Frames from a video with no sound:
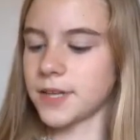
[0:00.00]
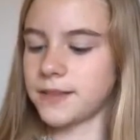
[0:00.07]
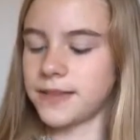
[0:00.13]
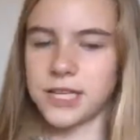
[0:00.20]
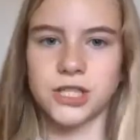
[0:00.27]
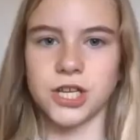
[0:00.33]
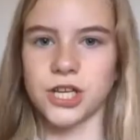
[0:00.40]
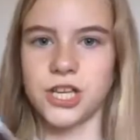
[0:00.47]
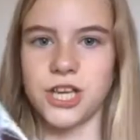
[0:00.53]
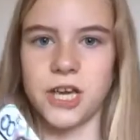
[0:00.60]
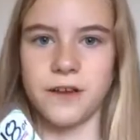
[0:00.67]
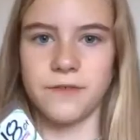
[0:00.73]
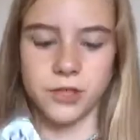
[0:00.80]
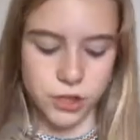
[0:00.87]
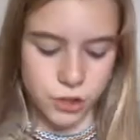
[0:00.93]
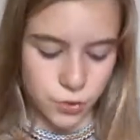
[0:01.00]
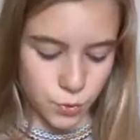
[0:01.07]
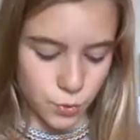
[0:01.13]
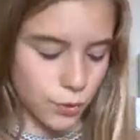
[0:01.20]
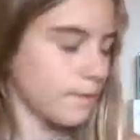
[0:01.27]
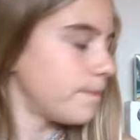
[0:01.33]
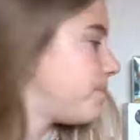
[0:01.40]
this year at
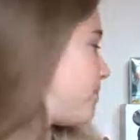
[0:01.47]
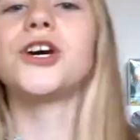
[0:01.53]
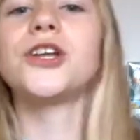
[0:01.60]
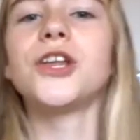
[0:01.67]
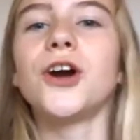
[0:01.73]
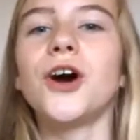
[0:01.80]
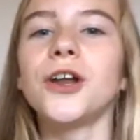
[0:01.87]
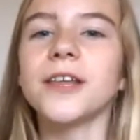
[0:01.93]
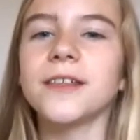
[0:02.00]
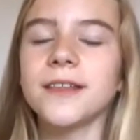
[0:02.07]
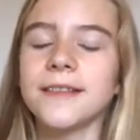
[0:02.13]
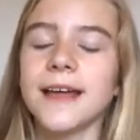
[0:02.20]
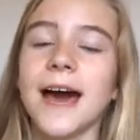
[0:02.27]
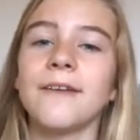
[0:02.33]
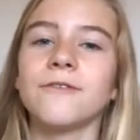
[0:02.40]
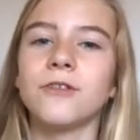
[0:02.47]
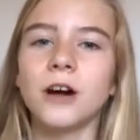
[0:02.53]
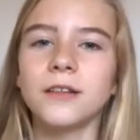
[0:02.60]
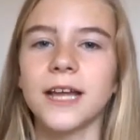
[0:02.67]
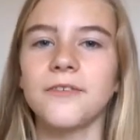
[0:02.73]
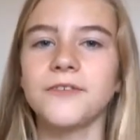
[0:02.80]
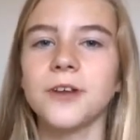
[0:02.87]
school. So the only thing that I've
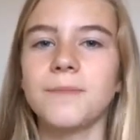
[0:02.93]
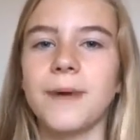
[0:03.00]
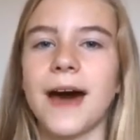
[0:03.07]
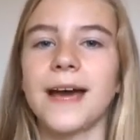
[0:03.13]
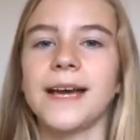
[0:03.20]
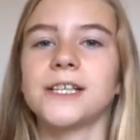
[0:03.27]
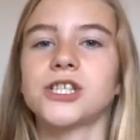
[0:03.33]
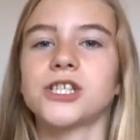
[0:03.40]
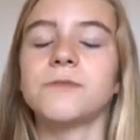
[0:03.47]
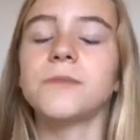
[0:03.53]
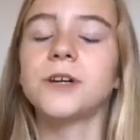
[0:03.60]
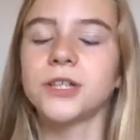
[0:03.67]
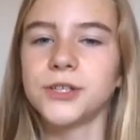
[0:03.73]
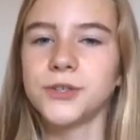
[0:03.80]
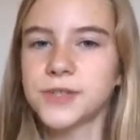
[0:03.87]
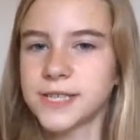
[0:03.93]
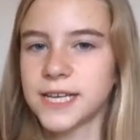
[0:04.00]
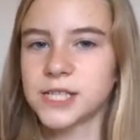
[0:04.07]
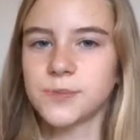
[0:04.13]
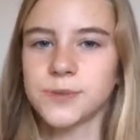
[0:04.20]
got left to buy is some glue sticks,